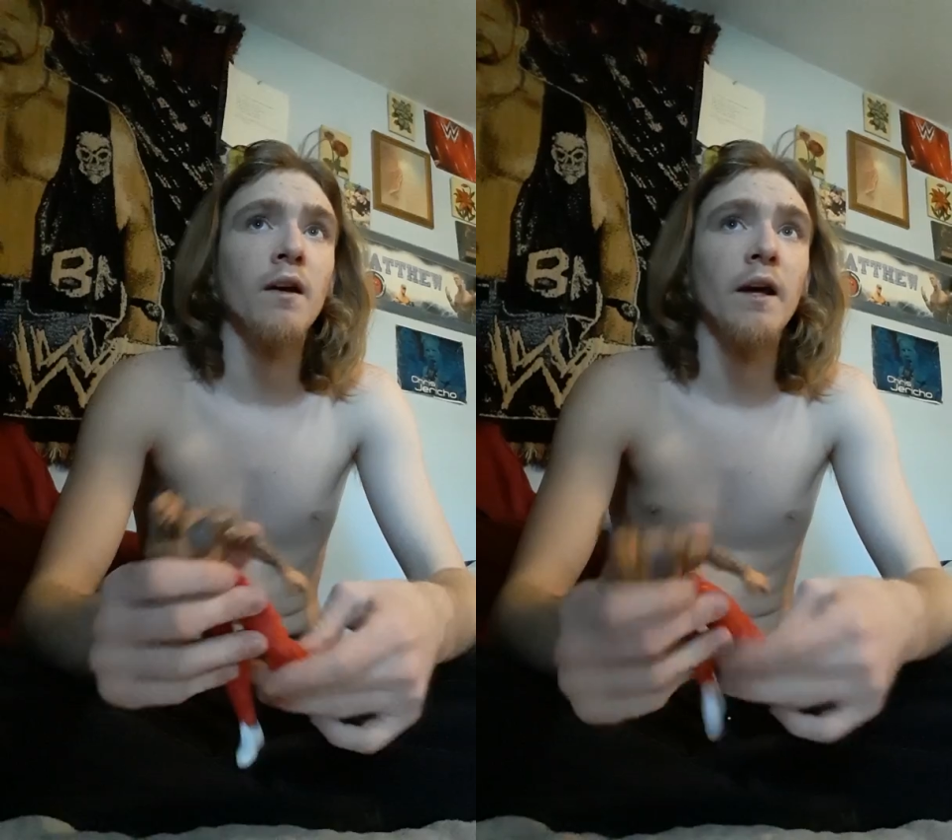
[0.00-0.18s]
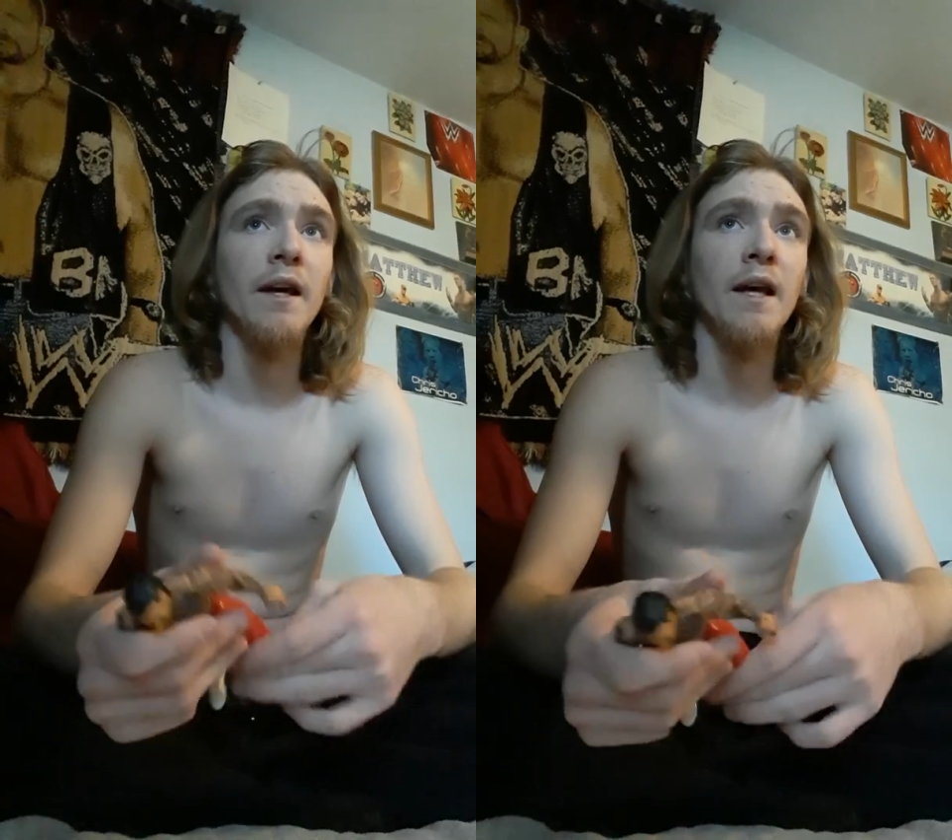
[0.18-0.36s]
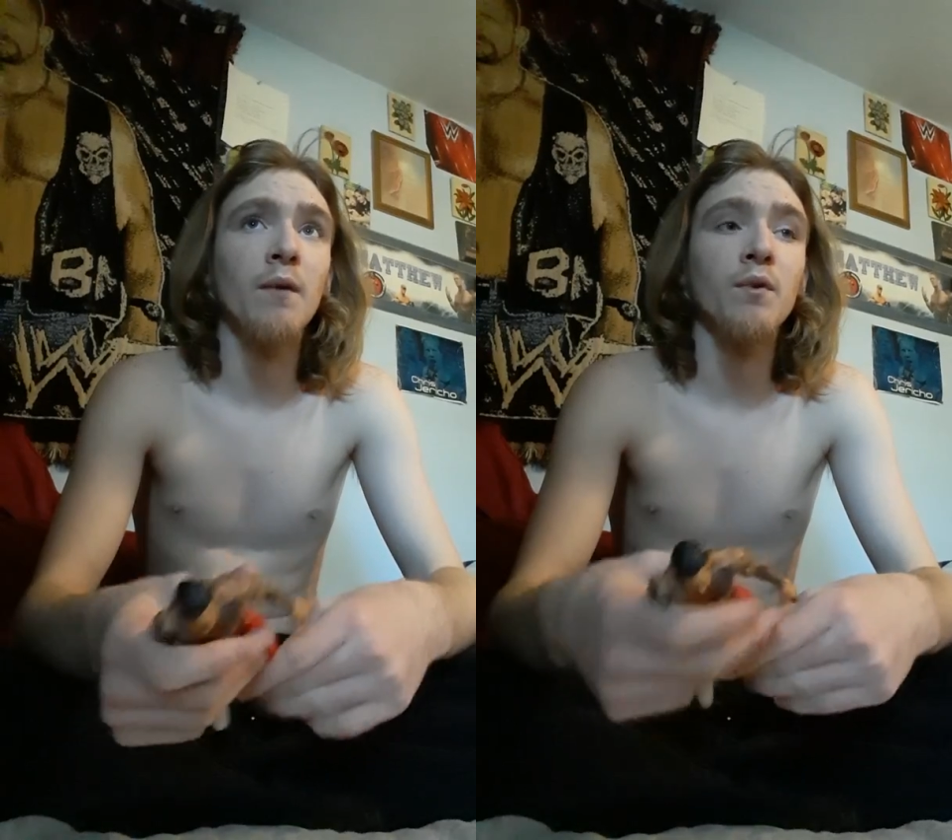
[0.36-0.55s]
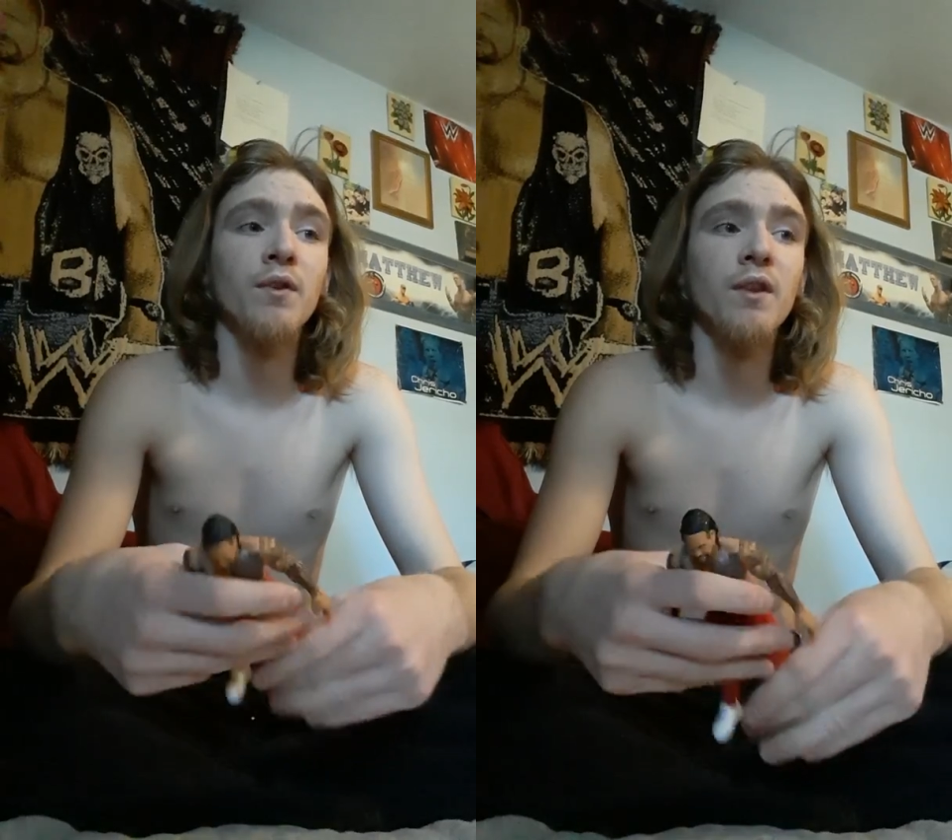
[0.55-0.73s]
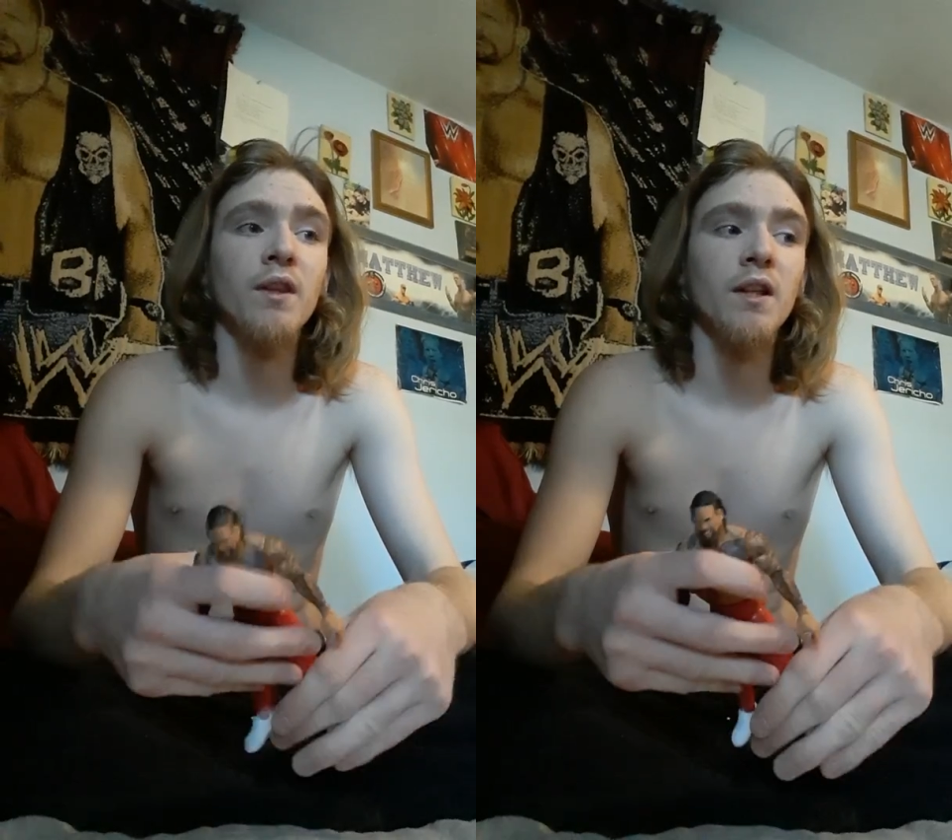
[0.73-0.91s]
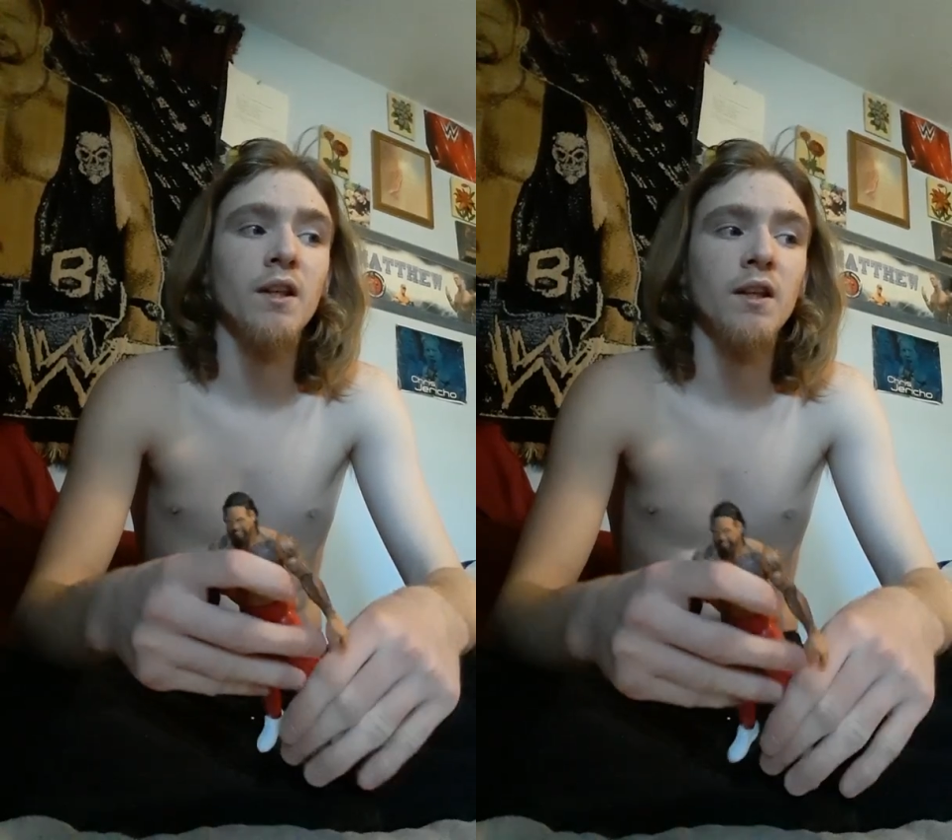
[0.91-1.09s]
it came with
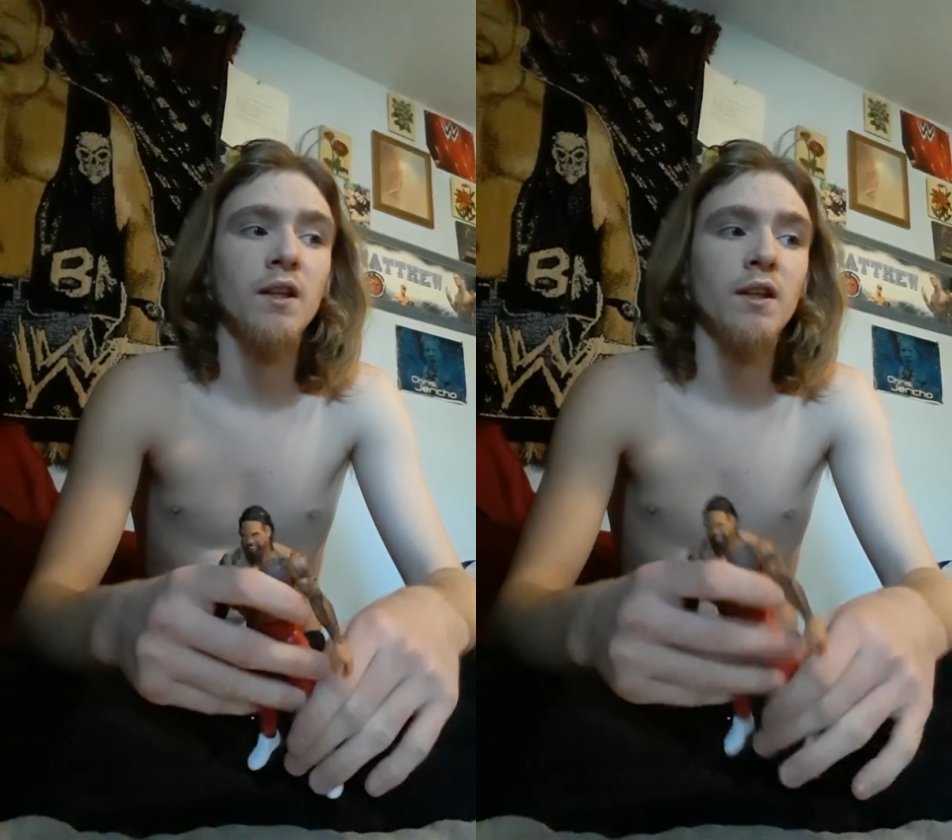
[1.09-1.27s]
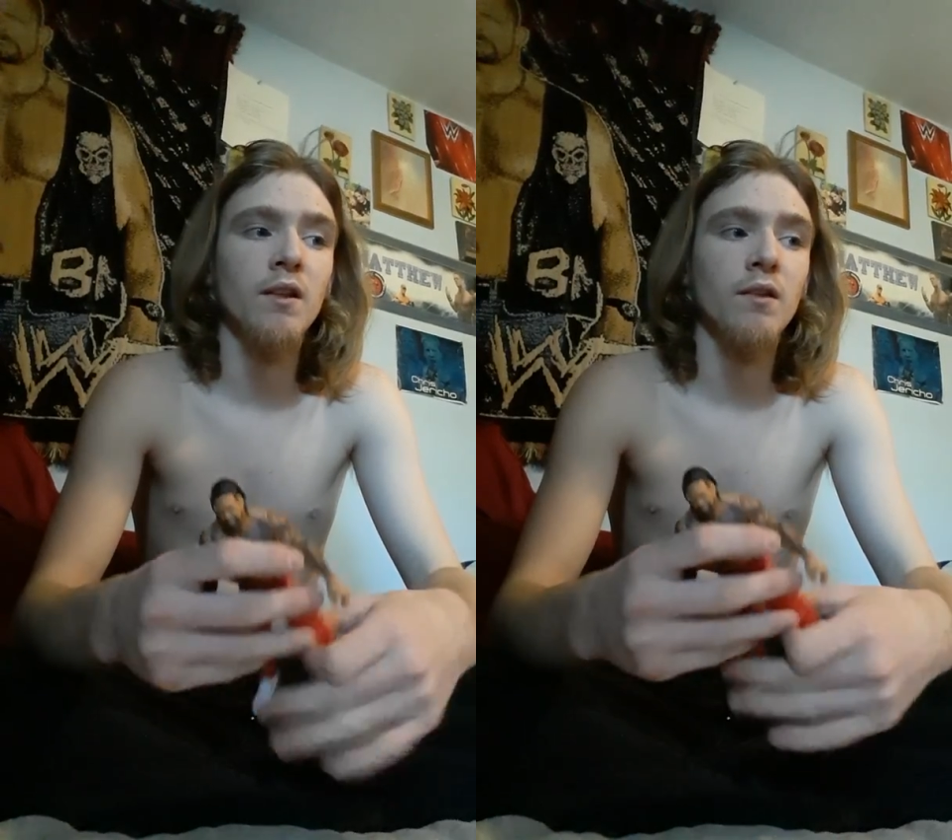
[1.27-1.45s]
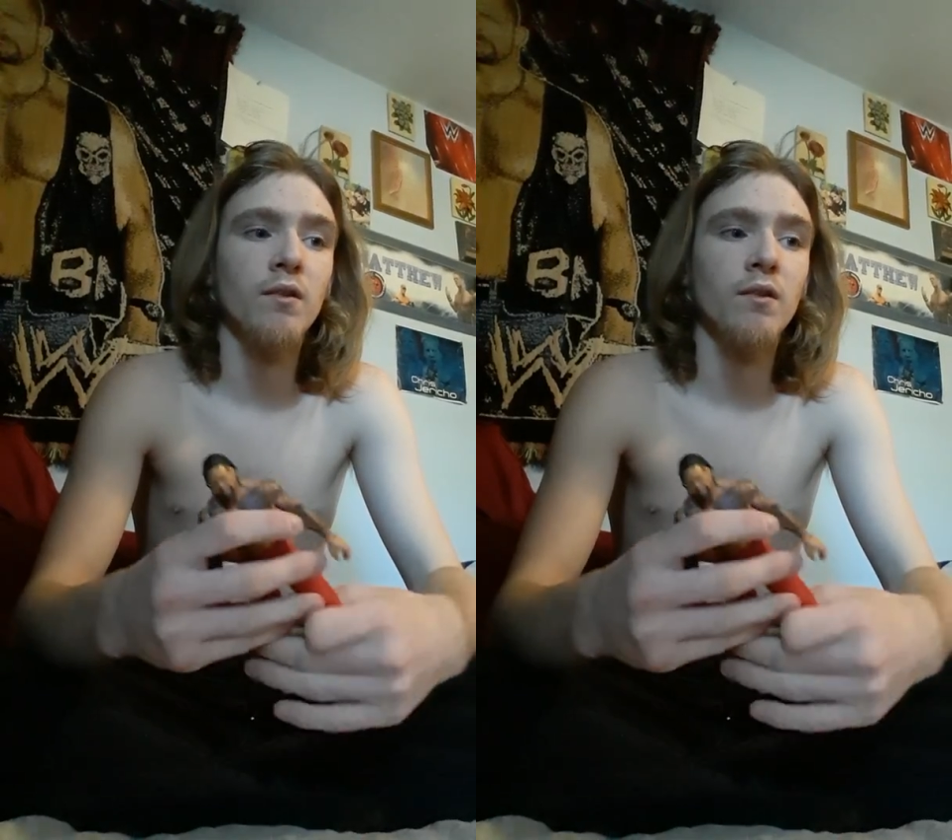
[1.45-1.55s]
the